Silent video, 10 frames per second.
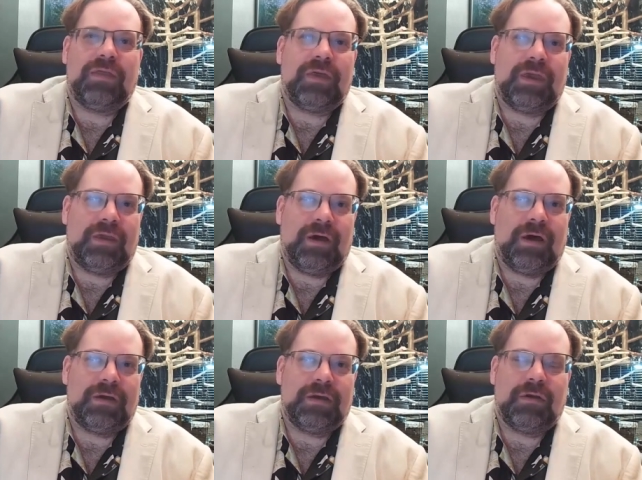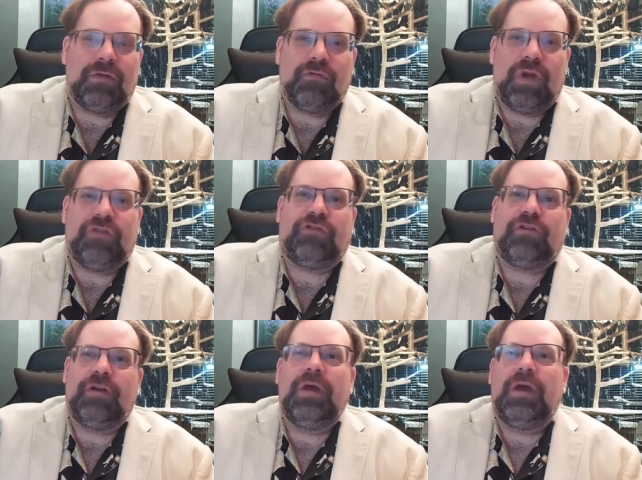the uh, you know the
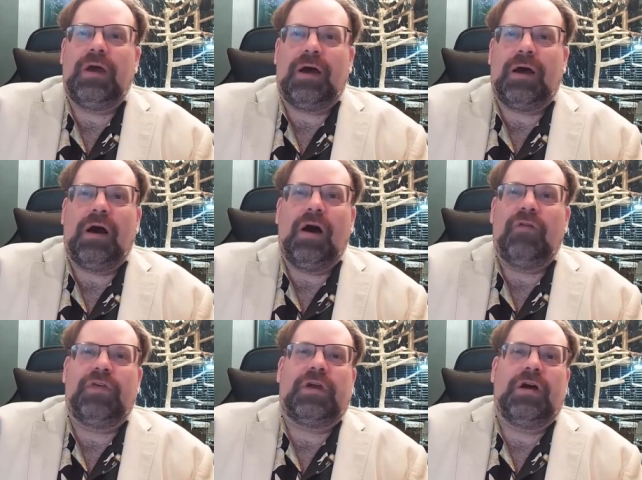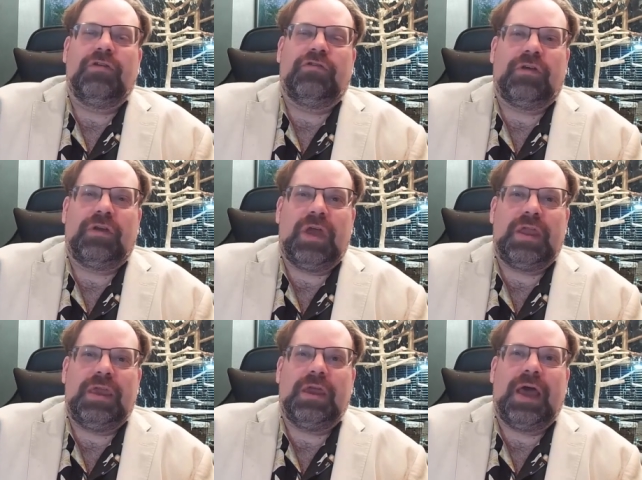rich uh, of the country that
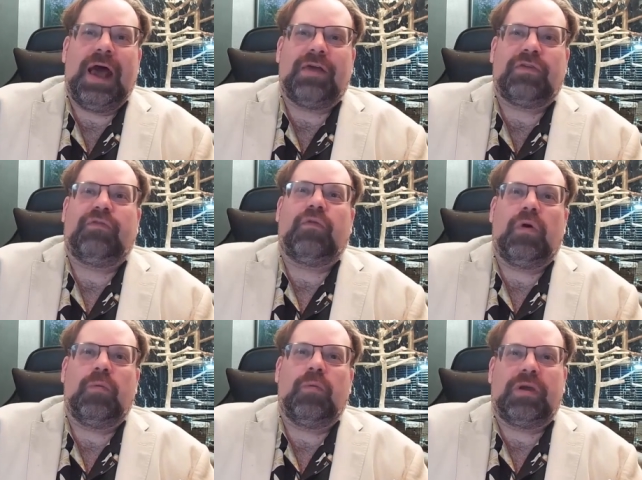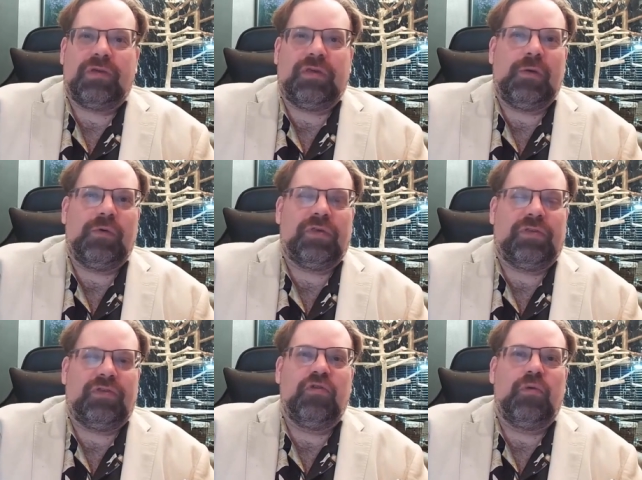he had asked for because he was
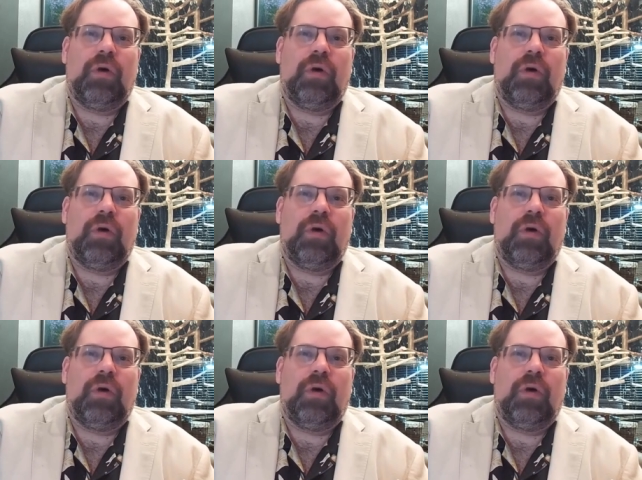too